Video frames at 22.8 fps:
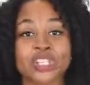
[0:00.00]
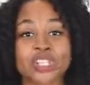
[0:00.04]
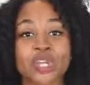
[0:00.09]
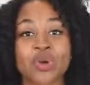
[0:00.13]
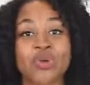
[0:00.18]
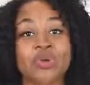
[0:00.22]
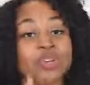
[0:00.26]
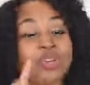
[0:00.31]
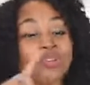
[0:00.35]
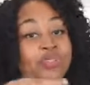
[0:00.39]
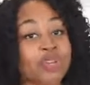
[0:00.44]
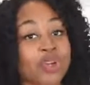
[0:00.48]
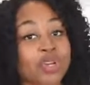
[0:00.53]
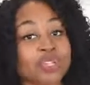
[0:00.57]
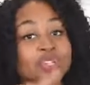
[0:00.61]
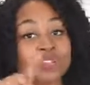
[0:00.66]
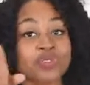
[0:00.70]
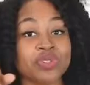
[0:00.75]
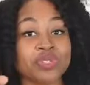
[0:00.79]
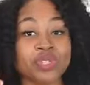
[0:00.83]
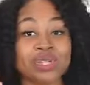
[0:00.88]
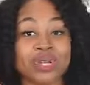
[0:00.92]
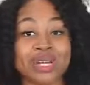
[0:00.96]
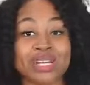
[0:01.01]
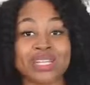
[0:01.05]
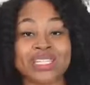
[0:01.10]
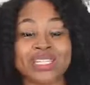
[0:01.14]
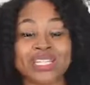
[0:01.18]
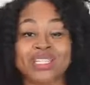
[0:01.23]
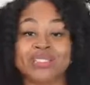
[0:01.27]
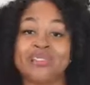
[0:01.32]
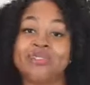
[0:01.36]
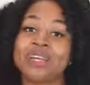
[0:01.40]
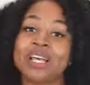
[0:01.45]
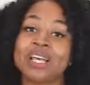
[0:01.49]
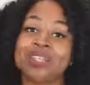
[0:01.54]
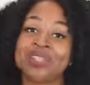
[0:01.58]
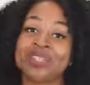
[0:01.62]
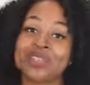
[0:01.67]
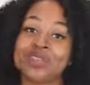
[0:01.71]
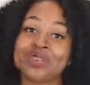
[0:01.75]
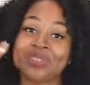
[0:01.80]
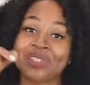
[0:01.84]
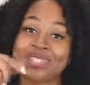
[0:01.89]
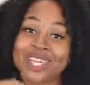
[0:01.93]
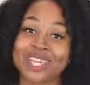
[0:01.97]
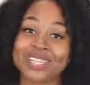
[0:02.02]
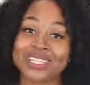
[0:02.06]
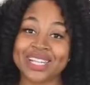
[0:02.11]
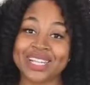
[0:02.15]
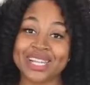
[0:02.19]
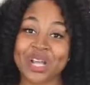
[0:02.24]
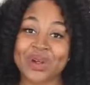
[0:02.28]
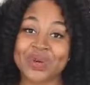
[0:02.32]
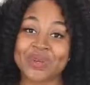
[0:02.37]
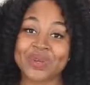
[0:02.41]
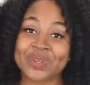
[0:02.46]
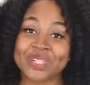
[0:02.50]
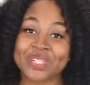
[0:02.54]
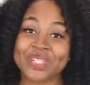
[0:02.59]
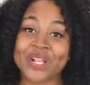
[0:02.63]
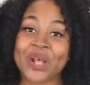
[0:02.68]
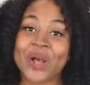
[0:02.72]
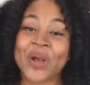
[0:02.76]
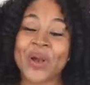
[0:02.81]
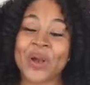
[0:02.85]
So the first video I did, you guys can go check that out, was